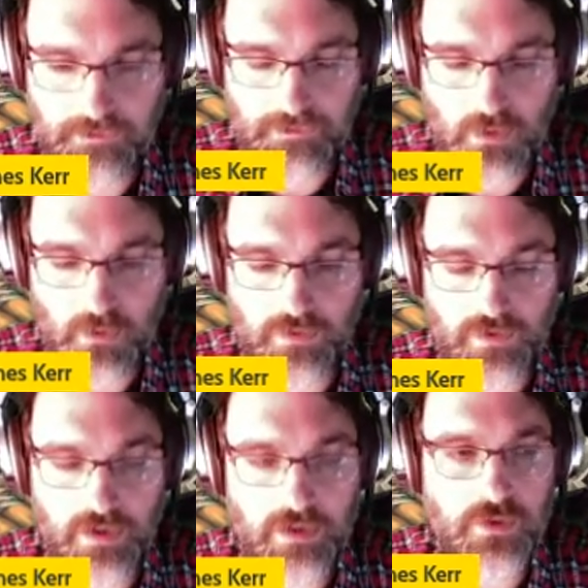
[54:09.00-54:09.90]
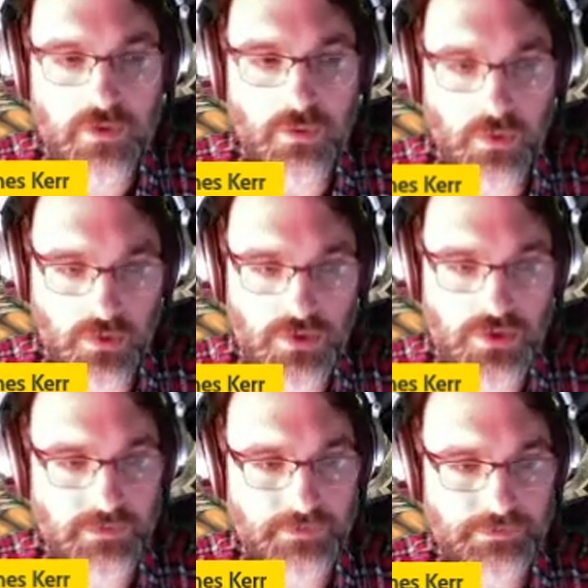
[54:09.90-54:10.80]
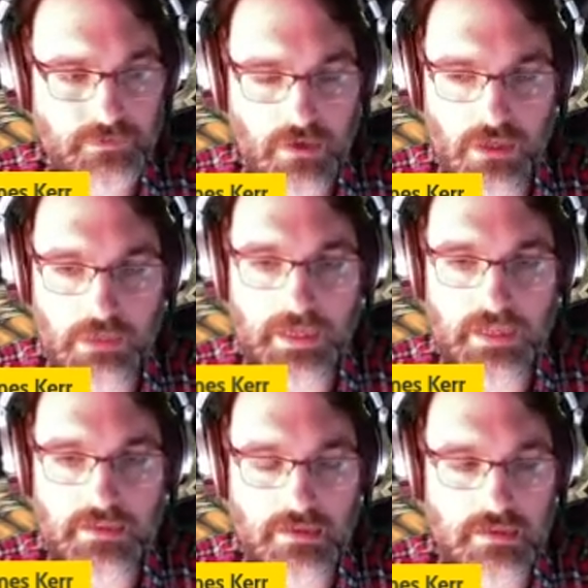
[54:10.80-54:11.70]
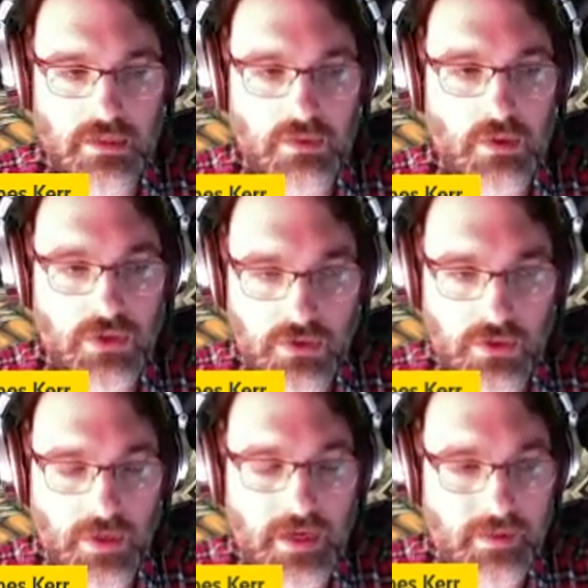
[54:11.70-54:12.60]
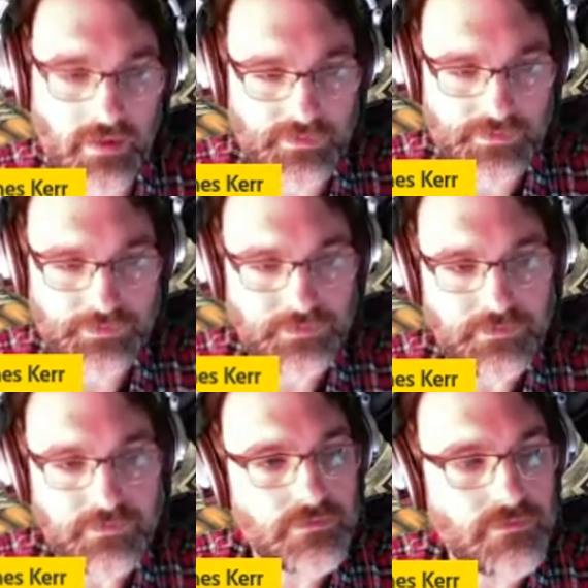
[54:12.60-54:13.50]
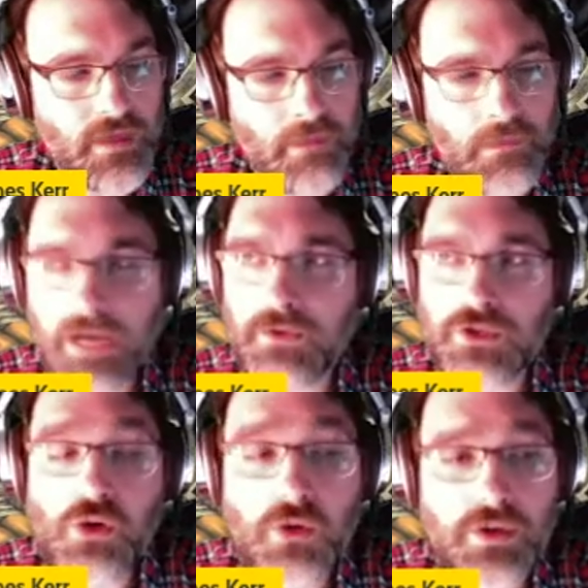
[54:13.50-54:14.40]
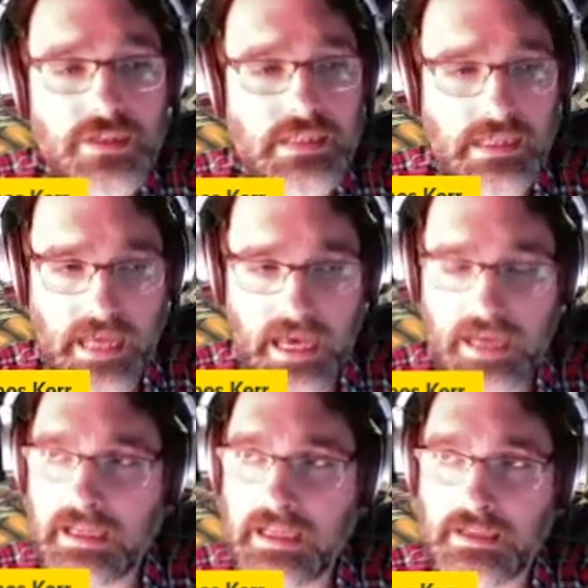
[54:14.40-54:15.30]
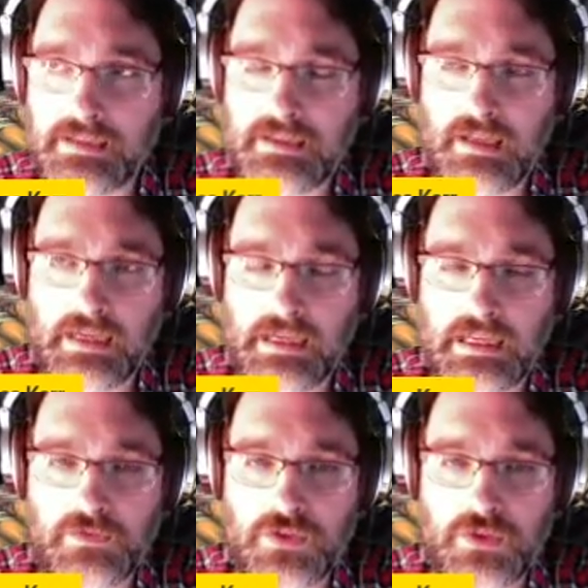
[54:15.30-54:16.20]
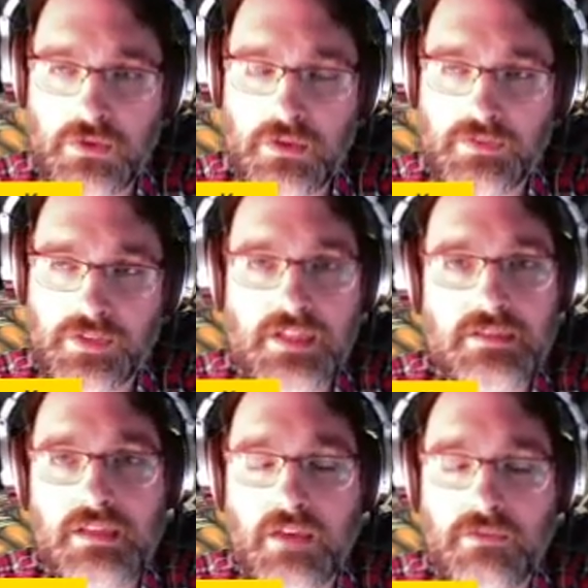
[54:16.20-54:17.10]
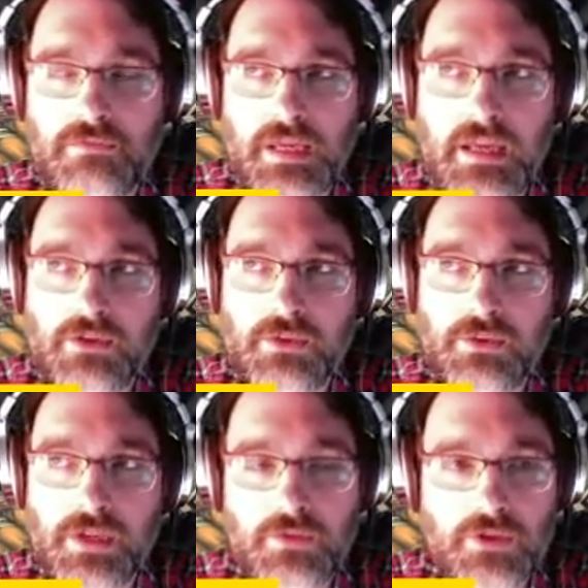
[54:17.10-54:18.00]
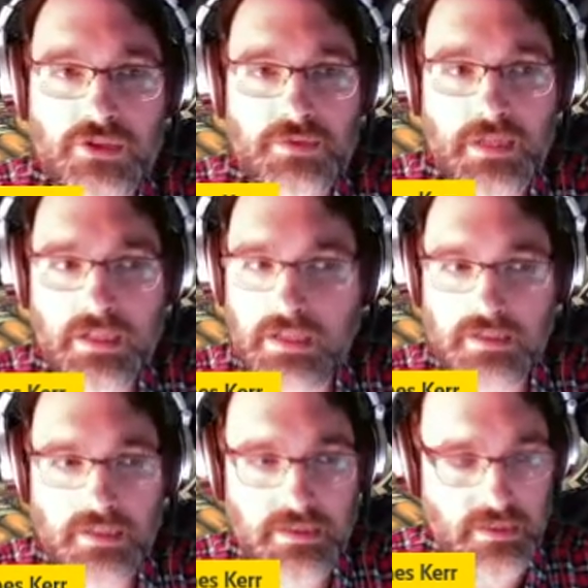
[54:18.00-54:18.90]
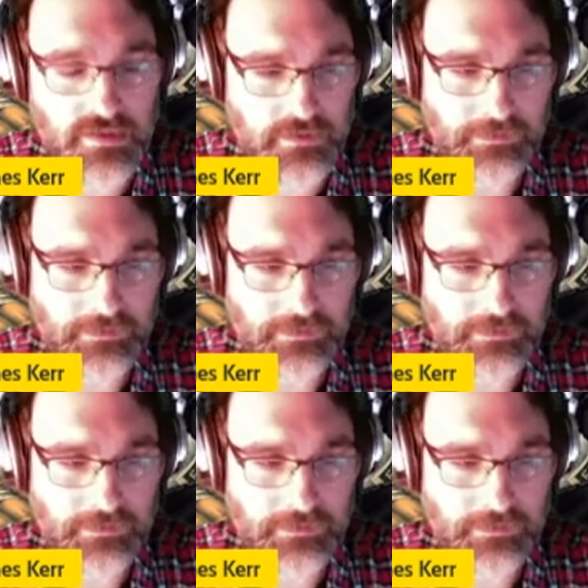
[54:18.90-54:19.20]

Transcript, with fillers: with very few rules on the basis that quote you can do anything my retort to that is uh, if you if it doesn't have mechanical reinforcement it doesn't exist